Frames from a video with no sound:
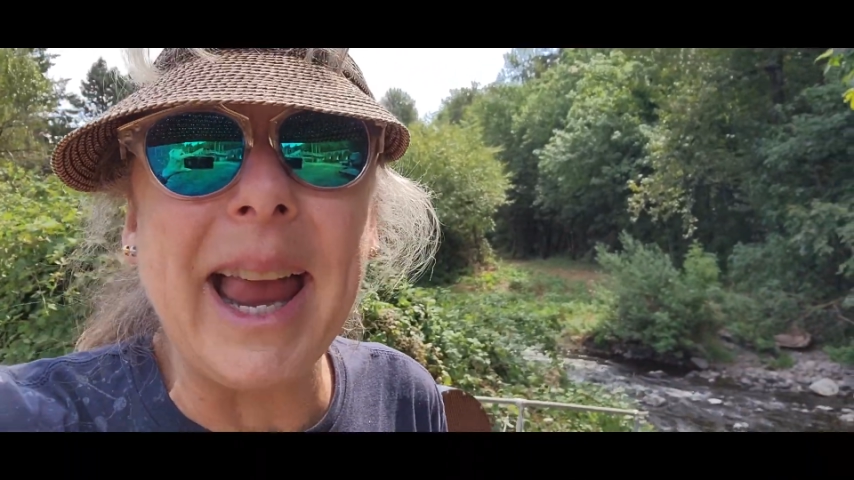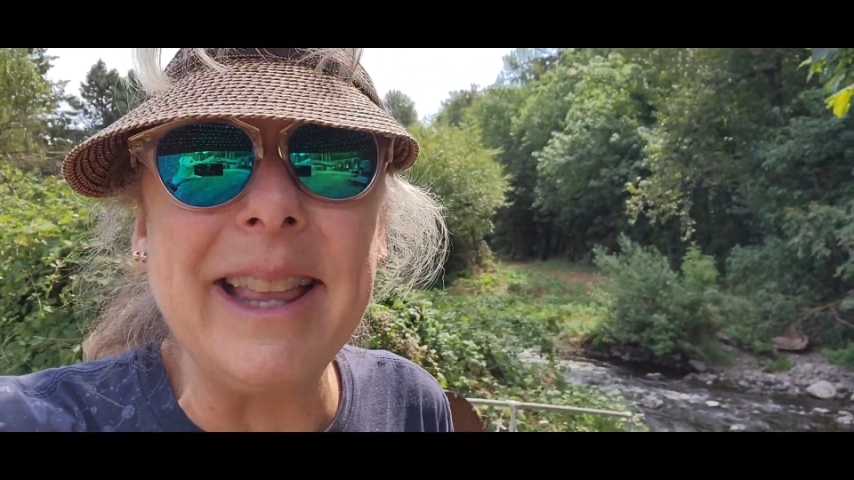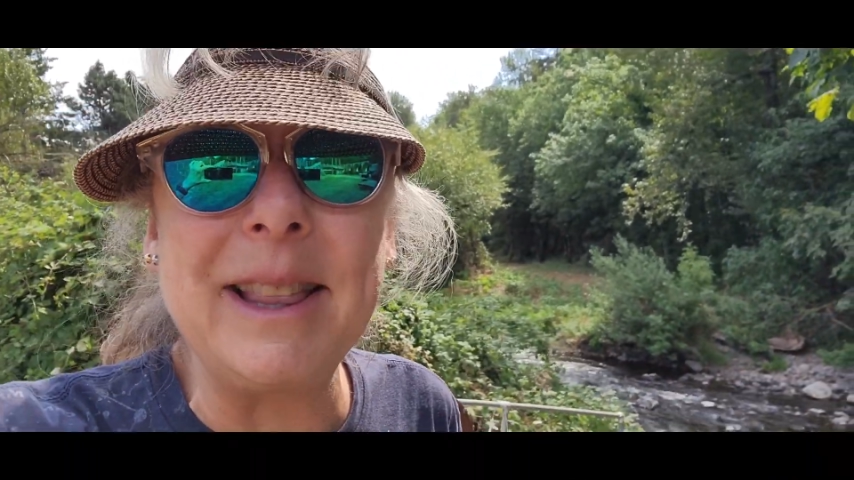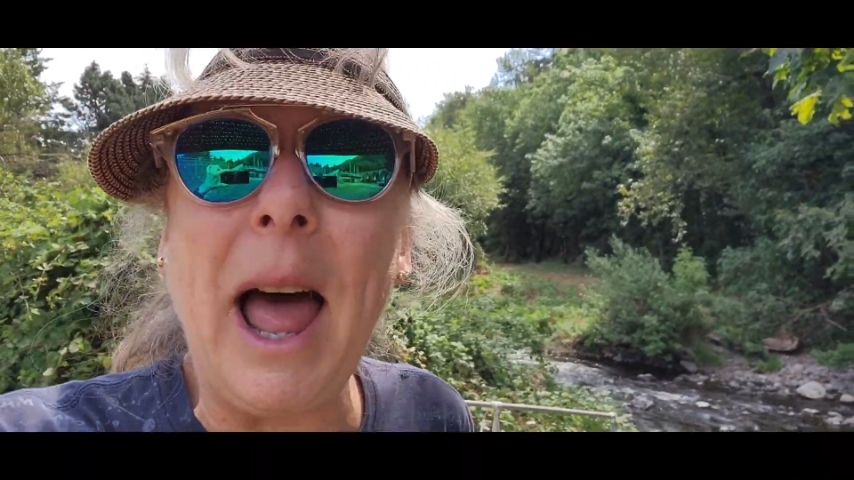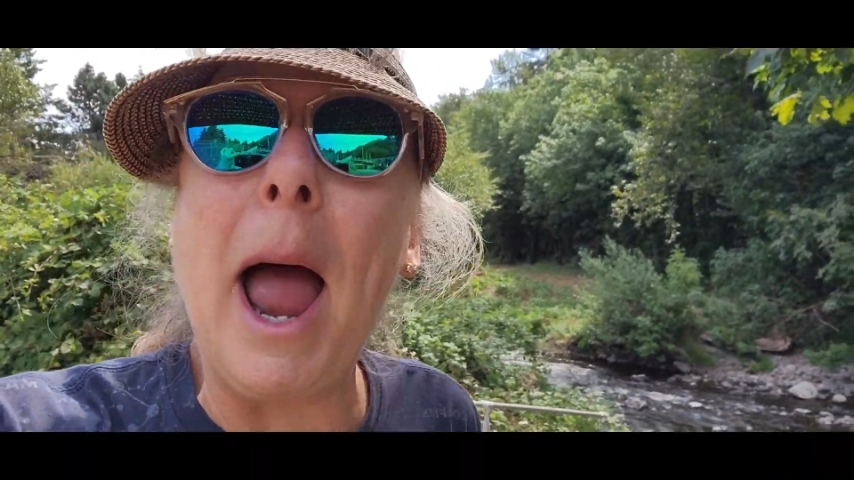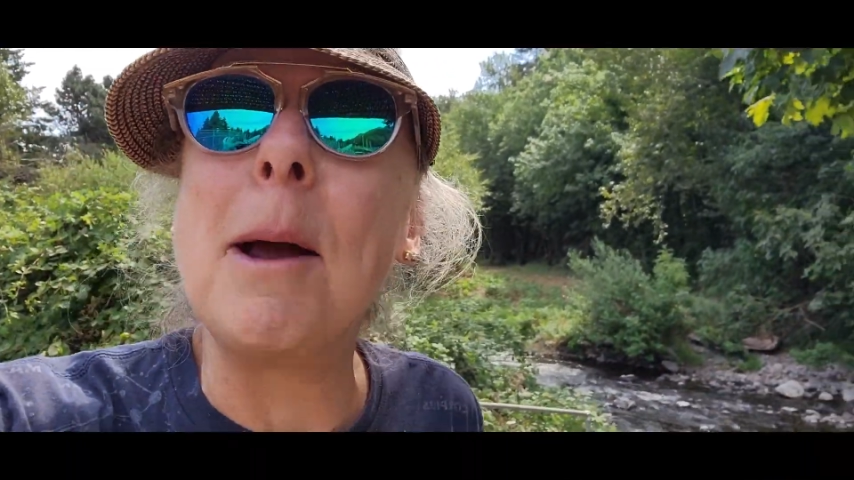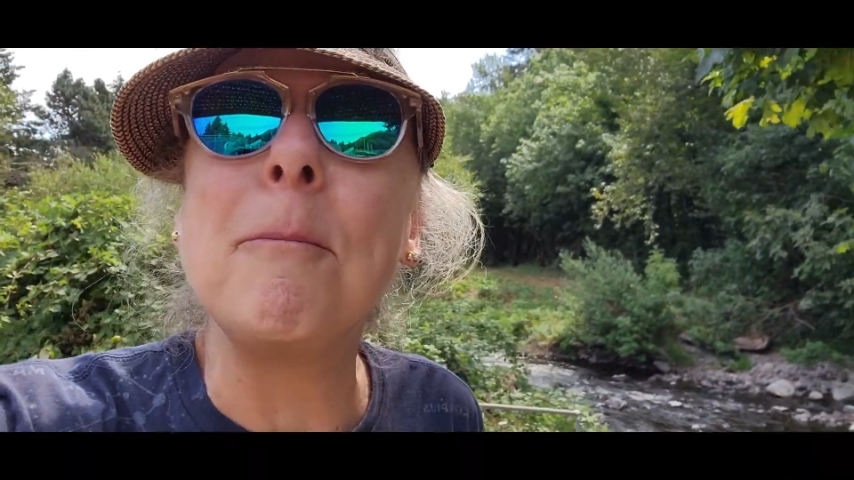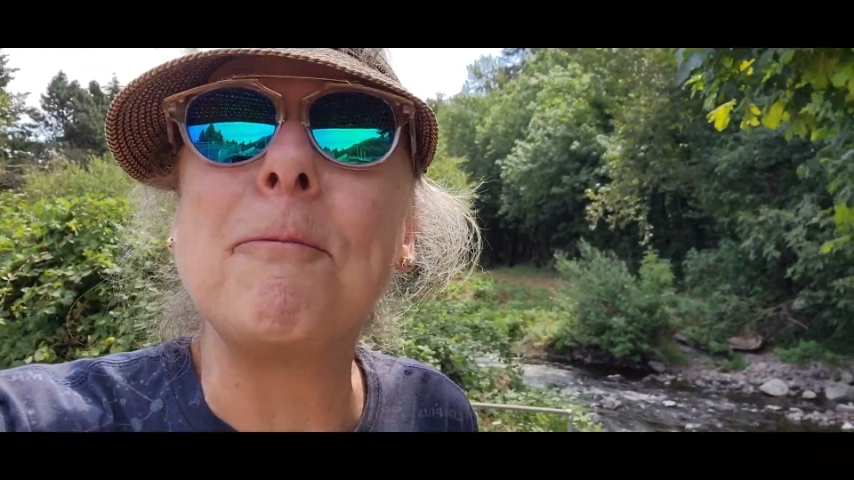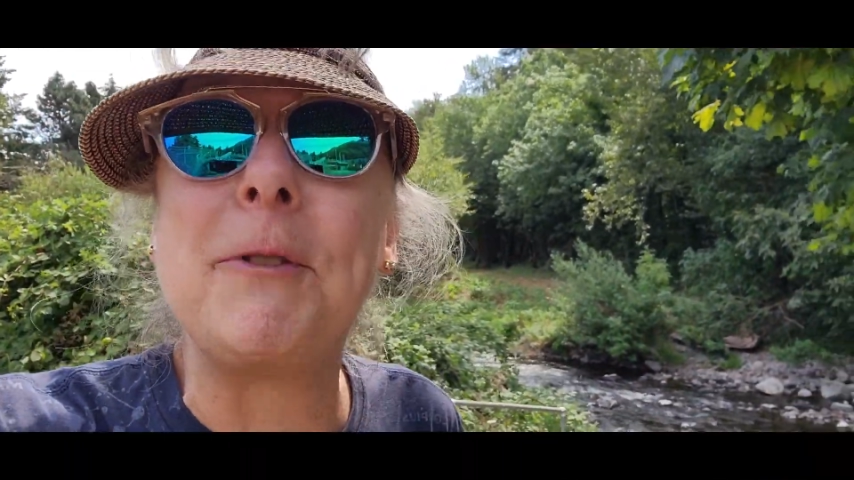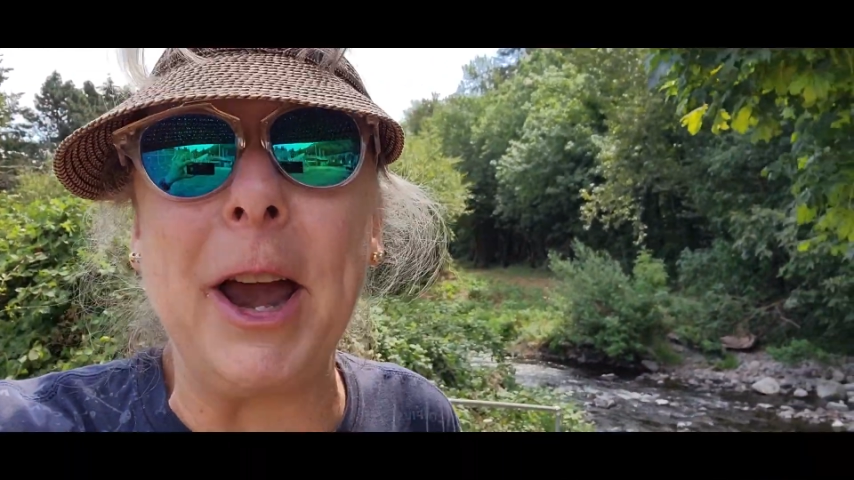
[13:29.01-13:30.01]
And I
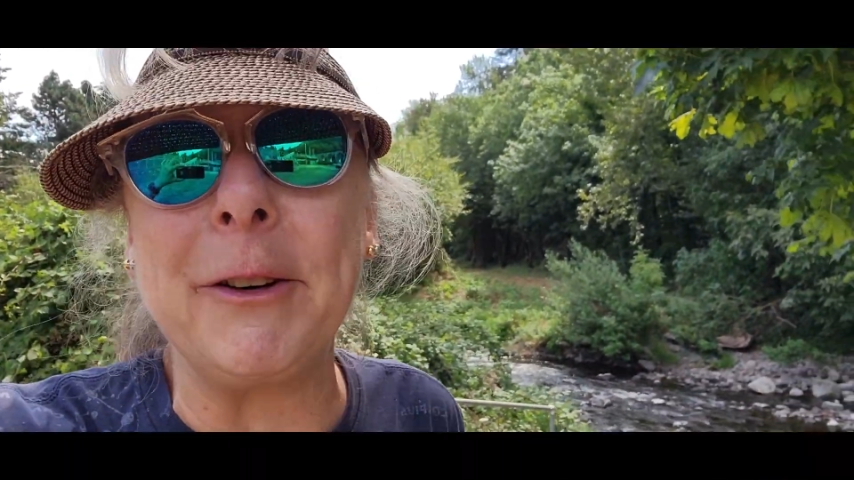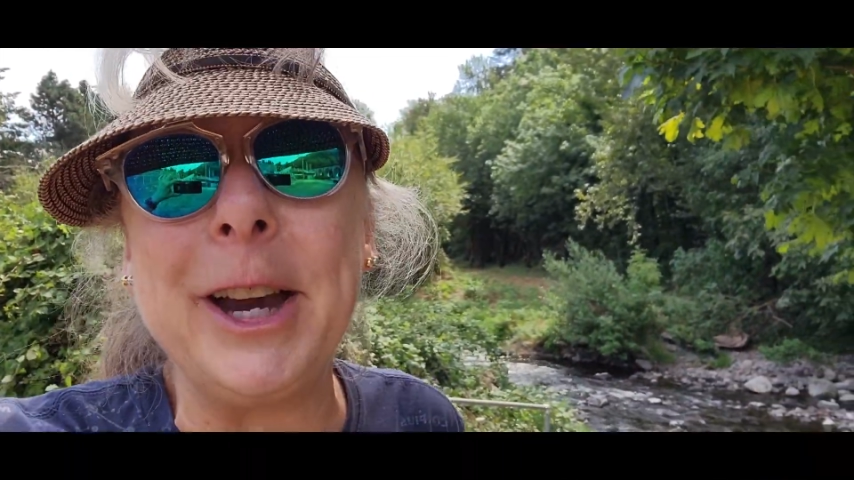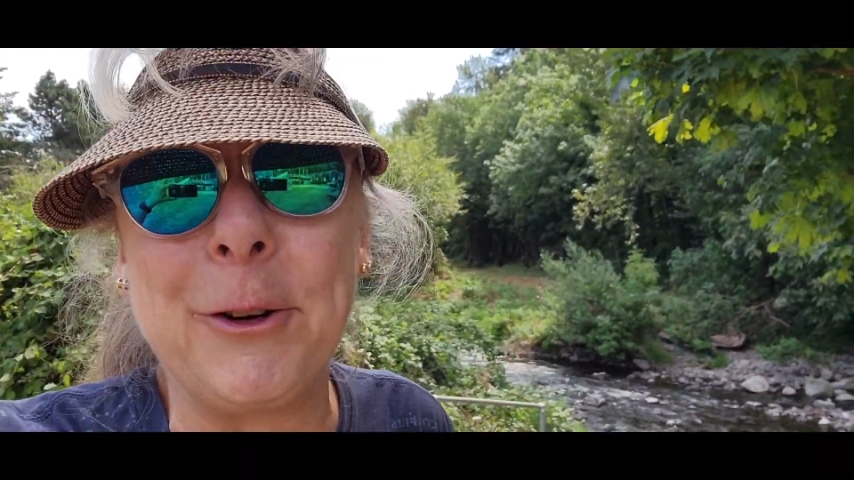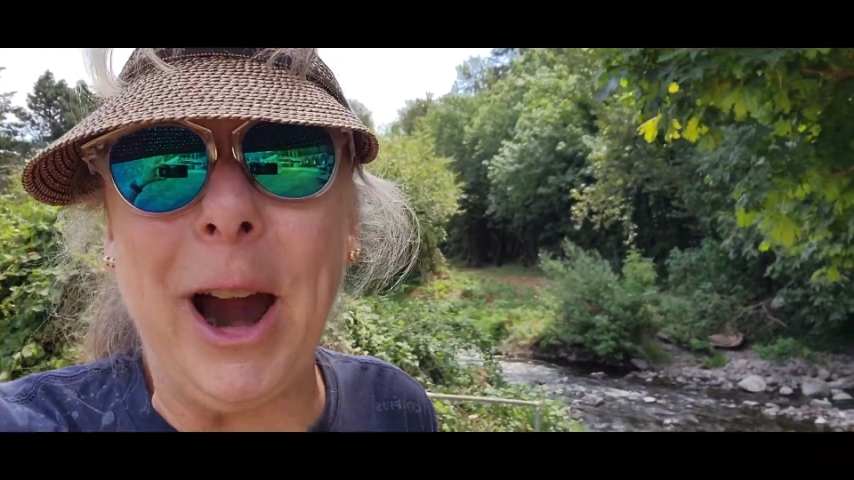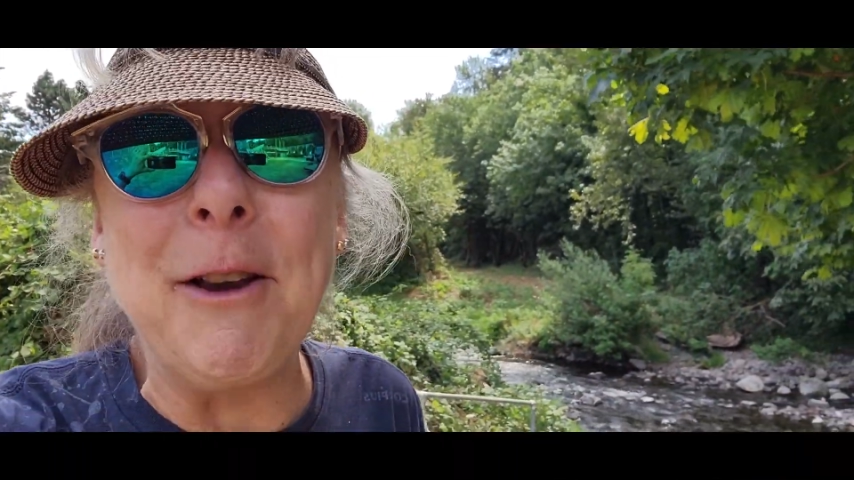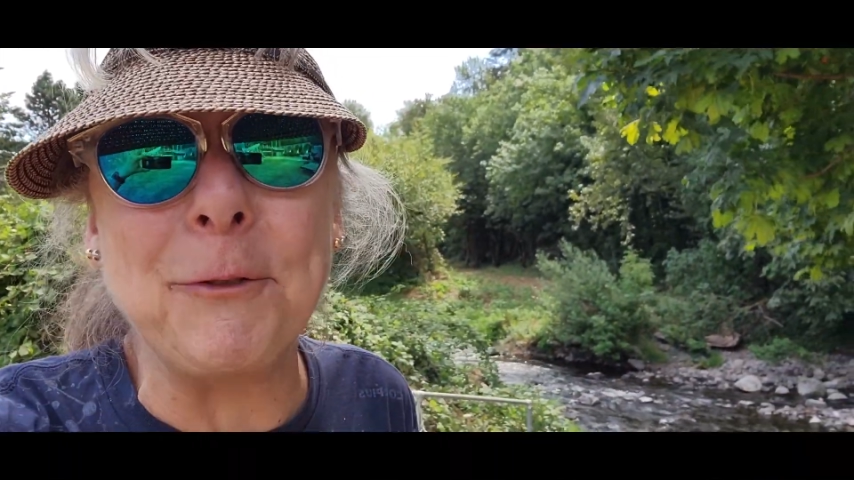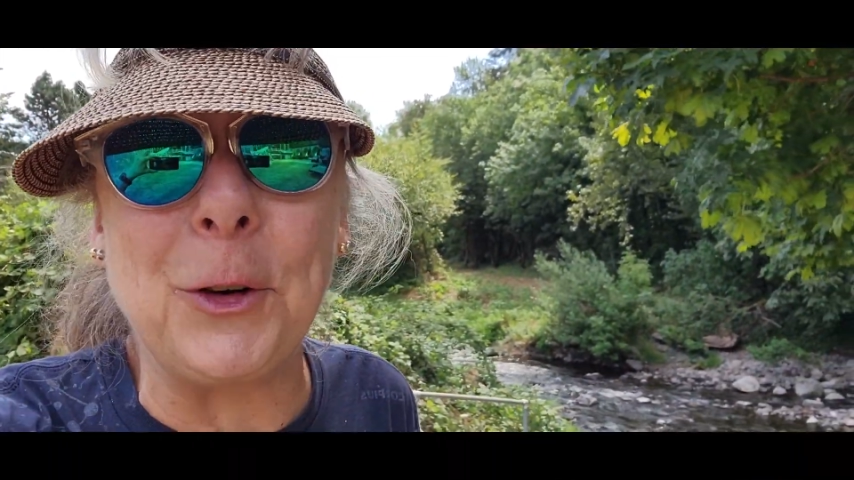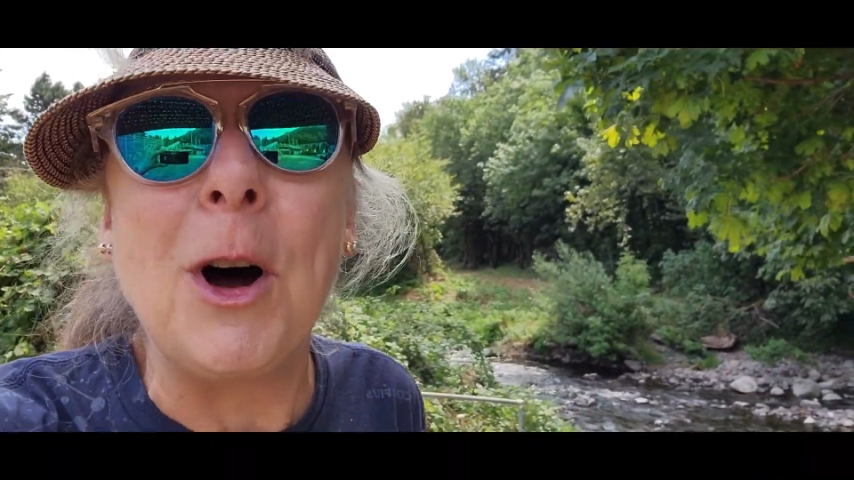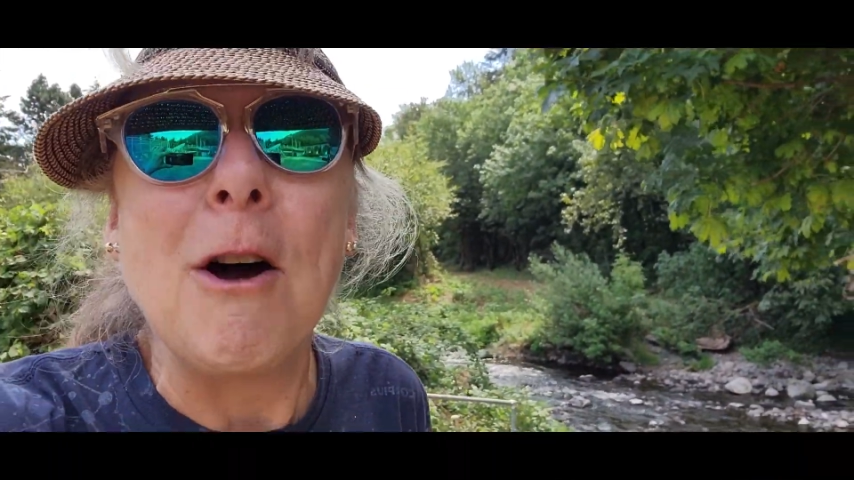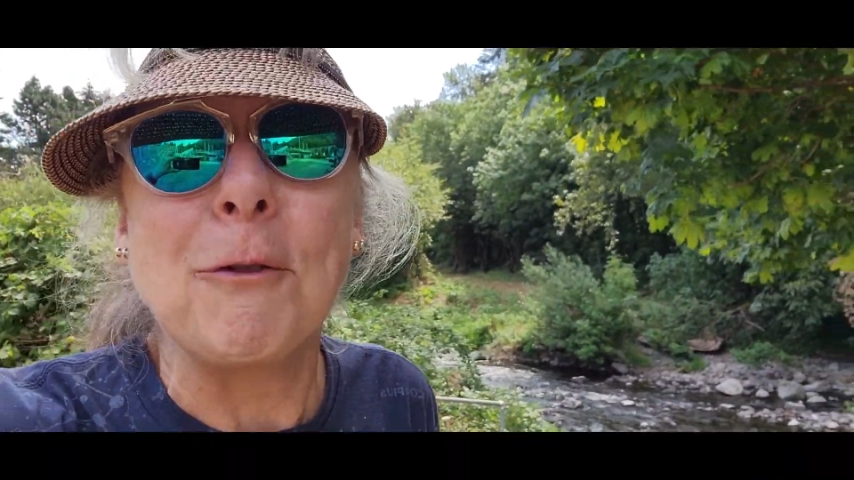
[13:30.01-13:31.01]
am very grateful